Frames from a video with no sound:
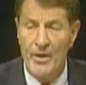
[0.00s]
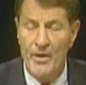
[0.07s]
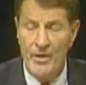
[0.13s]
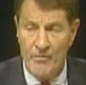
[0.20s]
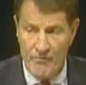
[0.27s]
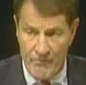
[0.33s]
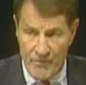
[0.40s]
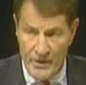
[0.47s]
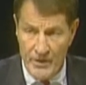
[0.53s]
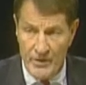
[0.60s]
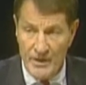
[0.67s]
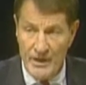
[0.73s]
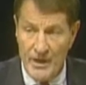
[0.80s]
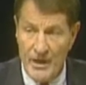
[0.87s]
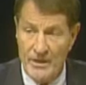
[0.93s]

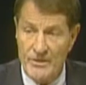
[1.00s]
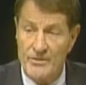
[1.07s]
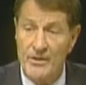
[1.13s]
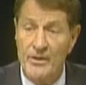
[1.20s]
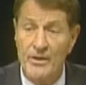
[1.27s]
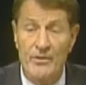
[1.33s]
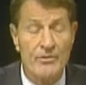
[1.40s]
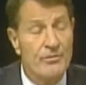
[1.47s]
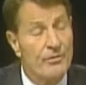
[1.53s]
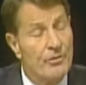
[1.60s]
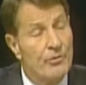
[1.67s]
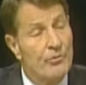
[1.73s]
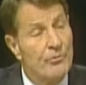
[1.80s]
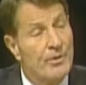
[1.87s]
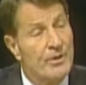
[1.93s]
Verily I say unto
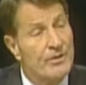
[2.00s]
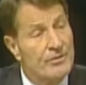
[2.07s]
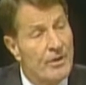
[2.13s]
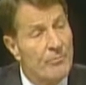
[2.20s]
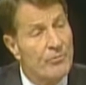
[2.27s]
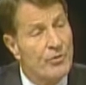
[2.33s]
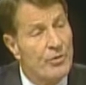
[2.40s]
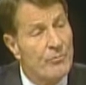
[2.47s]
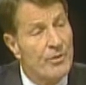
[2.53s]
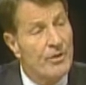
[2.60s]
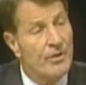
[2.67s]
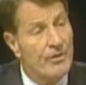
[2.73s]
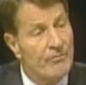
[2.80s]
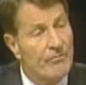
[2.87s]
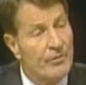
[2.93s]
you, except ye be
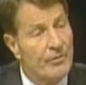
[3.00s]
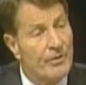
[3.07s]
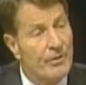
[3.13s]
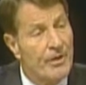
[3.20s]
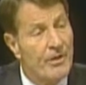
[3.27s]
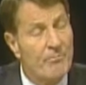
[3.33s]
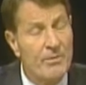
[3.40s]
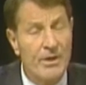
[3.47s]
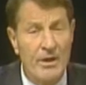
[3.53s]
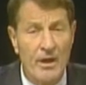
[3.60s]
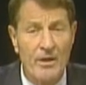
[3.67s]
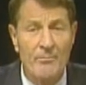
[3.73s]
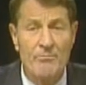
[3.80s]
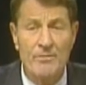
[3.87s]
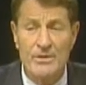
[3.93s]
converted and
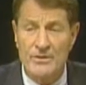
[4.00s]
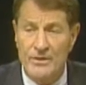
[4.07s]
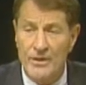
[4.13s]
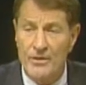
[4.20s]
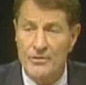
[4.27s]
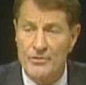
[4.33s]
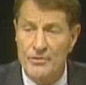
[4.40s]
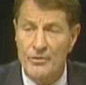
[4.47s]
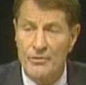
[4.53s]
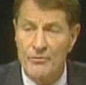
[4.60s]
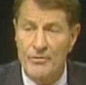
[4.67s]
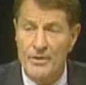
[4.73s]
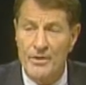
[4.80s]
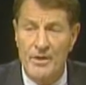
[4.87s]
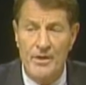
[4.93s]
become as little
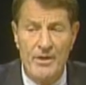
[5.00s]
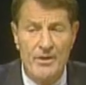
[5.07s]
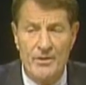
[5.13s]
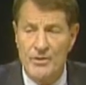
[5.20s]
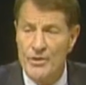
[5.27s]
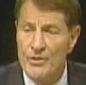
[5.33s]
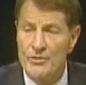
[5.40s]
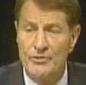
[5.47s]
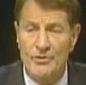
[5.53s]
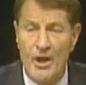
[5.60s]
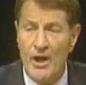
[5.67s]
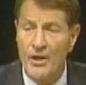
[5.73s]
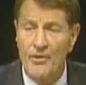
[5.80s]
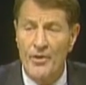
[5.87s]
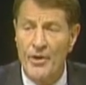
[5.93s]
children, ye
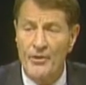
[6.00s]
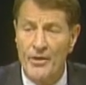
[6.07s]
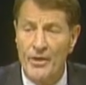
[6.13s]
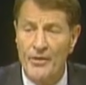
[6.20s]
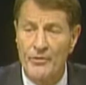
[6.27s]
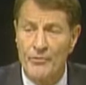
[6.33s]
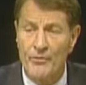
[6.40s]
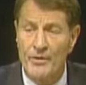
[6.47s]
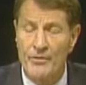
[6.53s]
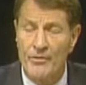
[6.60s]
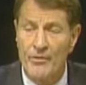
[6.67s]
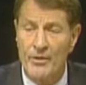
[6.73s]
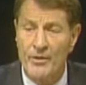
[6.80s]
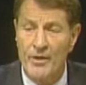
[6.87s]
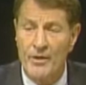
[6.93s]
shall not enter into
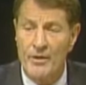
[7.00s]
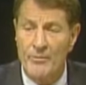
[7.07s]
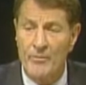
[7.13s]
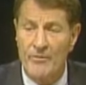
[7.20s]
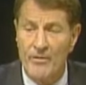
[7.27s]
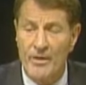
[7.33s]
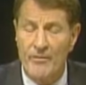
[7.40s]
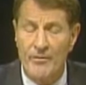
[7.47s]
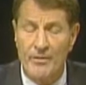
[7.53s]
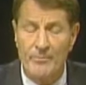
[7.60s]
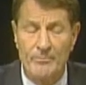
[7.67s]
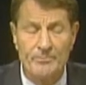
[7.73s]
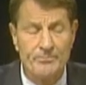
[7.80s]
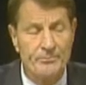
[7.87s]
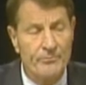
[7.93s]
the kingdom of
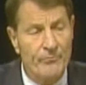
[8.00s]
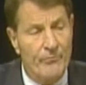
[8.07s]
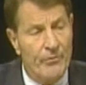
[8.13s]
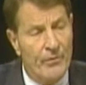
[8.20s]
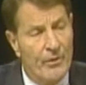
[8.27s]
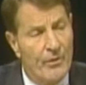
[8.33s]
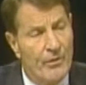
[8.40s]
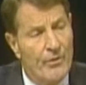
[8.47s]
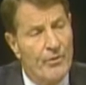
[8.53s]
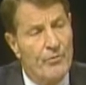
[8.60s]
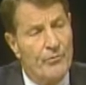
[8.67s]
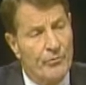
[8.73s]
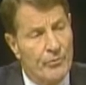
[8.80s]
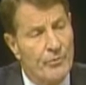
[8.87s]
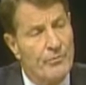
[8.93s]
heaven.
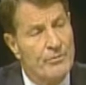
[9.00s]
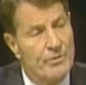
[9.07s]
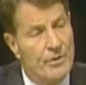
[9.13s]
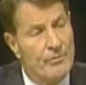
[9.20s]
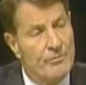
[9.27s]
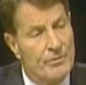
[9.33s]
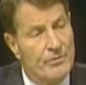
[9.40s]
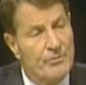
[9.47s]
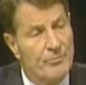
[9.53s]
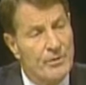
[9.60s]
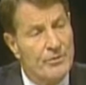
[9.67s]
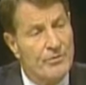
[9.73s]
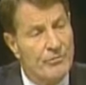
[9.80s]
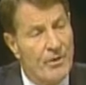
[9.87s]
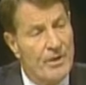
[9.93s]
Through Joseph
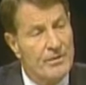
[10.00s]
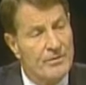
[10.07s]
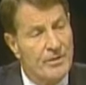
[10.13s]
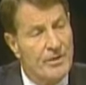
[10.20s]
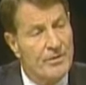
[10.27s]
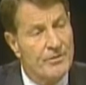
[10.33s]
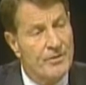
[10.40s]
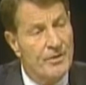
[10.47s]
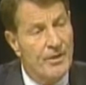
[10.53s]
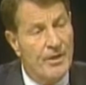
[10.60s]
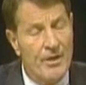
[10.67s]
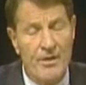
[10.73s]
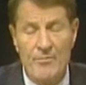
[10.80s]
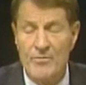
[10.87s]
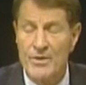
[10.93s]
Smith's translation
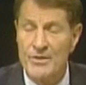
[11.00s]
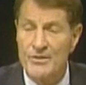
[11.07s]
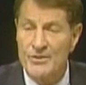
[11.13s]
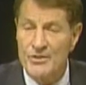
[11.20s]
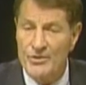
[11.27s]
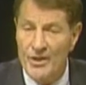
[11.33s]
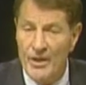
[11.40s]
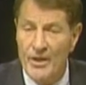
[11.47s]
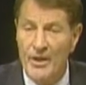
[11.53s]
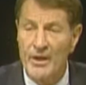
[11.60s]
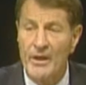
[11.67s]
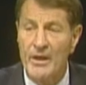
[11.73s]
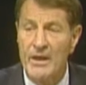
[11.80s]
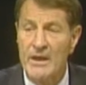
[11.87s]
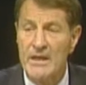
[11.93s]
came these
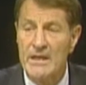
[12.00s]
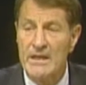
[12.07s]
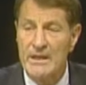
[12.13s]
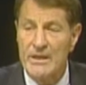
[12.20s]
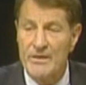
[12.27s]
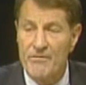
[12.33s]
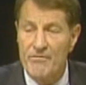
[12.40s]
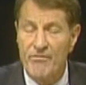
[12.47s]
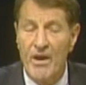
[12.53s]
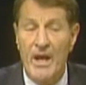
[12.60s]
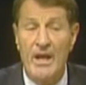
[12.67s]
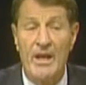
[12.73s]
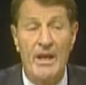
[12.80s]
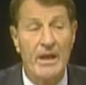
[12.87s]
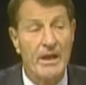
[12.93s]
stunning,
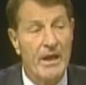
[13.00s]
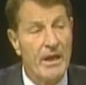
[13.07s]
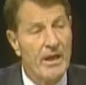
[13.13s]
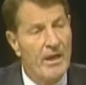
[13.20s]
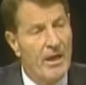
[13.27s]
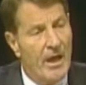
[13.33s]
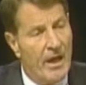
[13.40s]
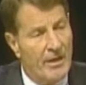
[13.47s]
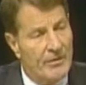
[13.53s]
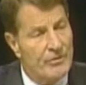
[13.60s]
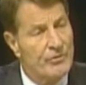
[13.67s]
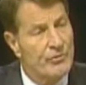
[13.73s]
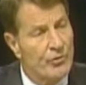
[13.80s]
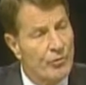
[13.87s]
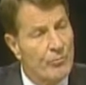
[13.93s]
defining, and
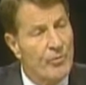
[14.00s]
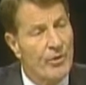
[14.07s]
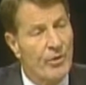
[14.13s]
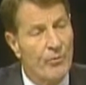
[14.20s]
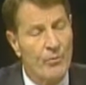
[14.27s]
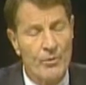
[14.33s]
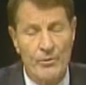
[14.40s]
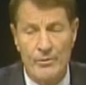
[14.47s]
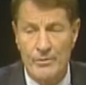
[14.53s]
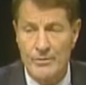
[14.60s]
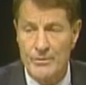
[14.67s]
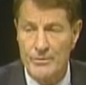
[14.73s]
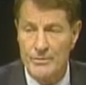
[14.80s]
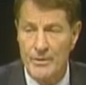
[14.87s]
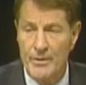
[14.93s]
sobering
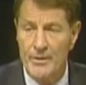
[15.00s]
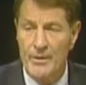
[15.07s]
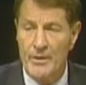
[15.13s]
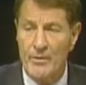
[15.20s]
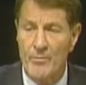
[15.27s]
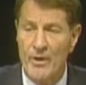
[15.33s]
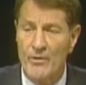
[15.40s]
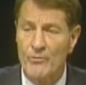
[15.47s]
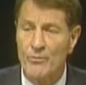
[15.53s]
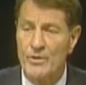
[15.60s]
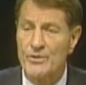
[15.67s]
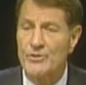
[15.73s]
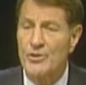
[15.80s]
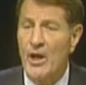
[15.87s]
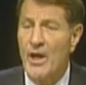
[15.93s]
words about
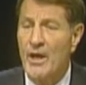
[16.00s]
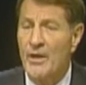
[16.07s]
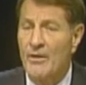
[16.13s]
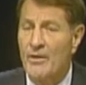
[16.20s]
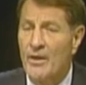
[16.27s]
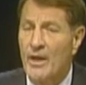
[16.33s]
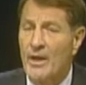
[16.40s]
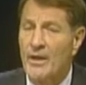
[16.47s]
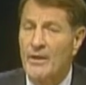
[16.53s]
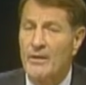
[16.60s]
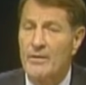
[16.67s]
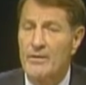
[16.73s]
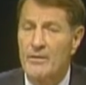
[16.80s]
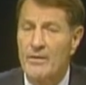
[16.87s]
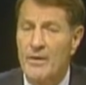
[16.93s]
what
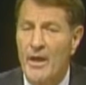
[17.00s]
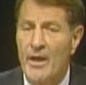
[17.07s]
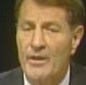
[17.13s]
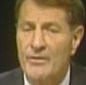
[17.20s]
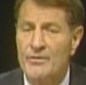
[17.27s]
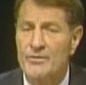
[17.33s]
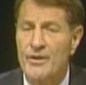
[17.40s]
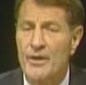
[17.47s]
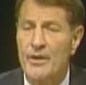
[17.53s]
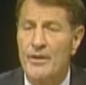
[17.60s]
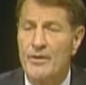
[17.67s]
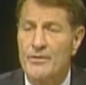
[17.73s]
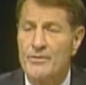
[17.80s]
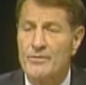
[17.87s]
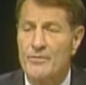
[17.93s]
childlike and
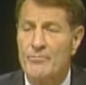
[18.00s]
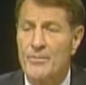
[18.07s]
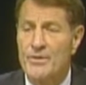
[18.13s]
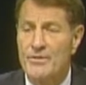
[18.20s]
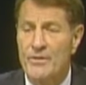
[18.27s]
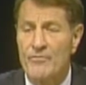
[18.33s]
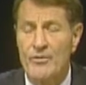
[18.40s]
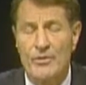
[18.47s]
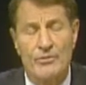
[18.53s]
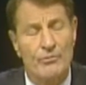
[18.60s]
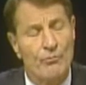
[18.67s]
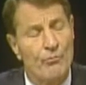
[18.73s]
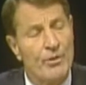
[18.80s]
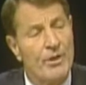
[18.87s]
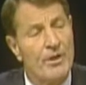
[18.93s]
saintly submissiveness
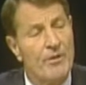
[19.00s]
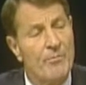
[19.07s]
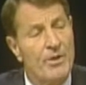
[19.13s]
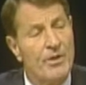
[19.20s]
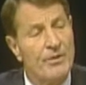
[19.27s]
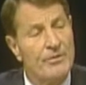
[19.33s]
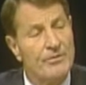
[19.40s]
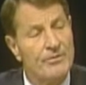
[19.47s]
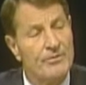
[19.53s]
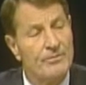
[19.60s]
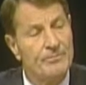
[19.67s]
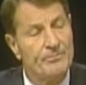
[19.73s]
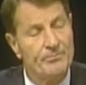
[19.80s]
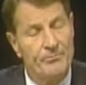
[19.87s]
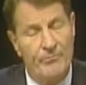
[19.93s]
really means.
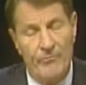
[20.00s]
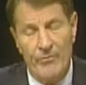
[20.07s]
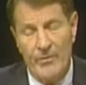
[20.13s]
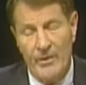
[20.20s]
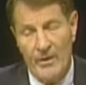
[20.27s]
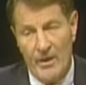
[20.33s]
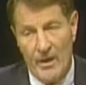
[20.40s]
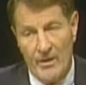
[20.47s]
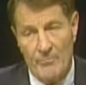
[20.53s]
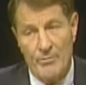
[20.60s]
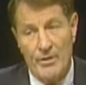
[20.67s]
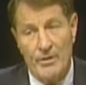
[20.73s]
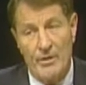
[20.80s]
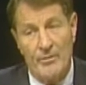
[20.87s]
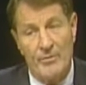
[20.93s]
And
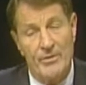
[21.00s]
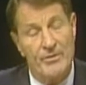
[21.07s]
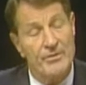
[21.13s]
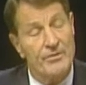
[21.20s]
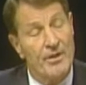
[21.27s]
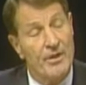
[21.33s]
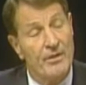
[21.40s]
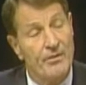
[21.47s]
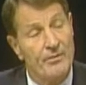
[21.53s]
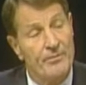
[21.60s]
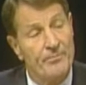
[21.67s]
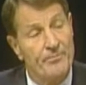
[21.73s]
becometh a saint